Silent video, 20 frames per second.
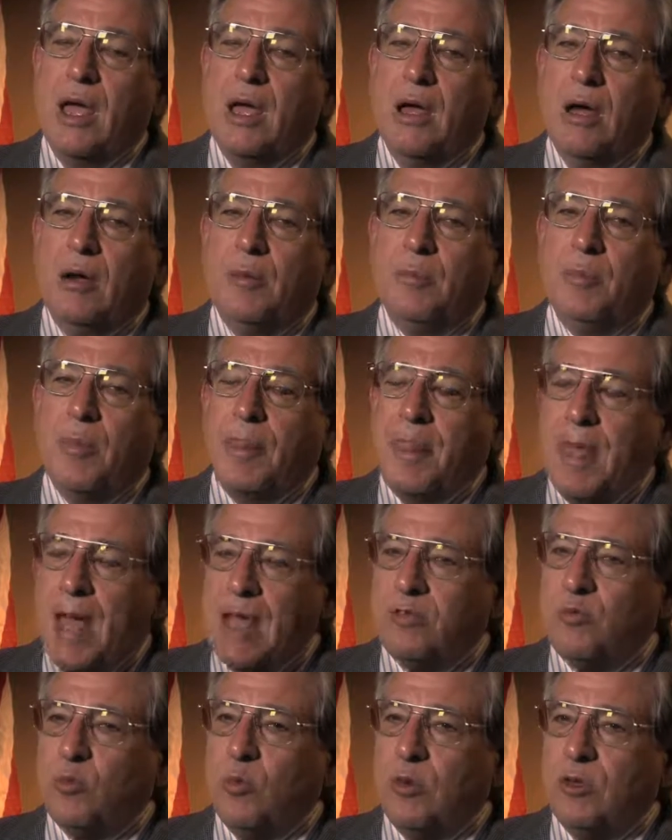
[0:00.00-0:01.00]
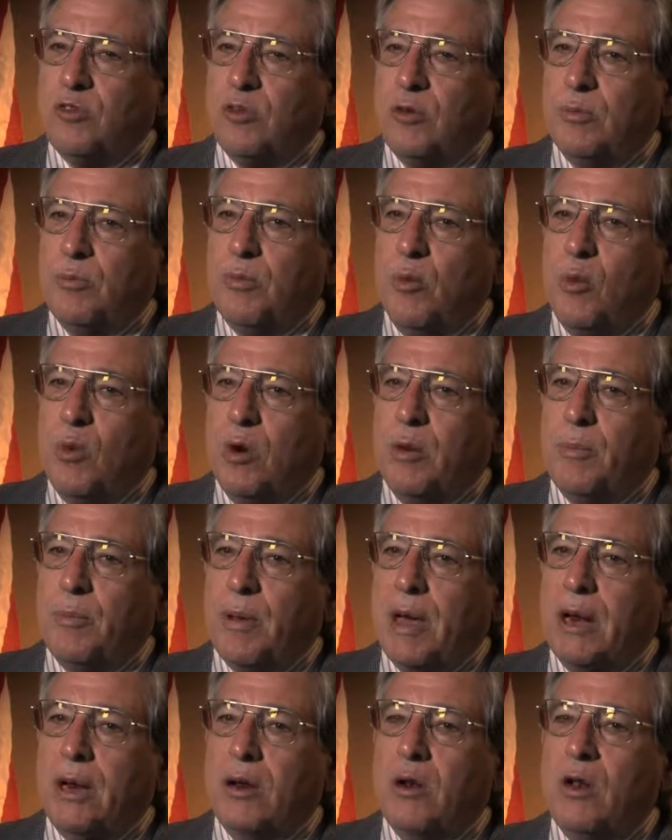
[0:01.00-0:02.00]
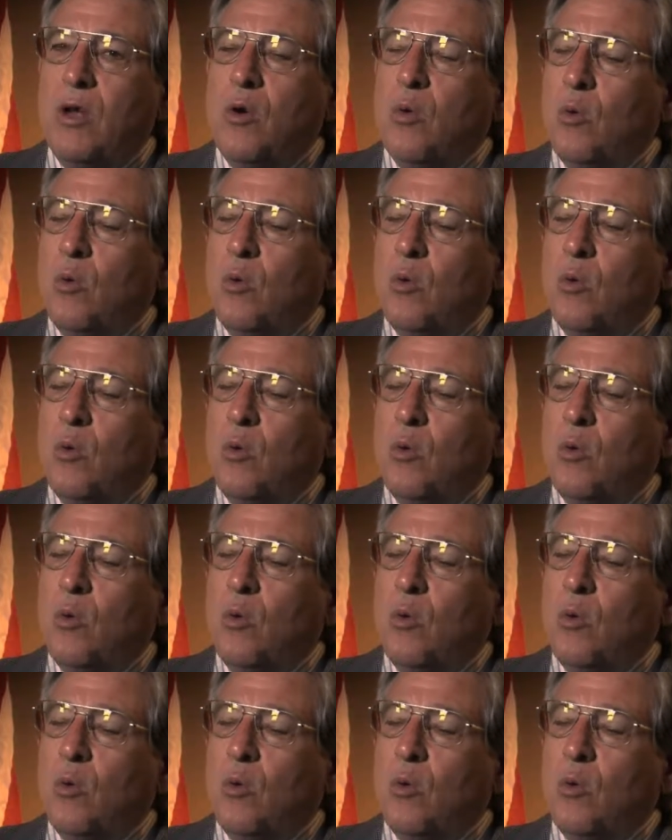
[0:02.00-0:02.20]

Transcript: Um, that's what's important about it.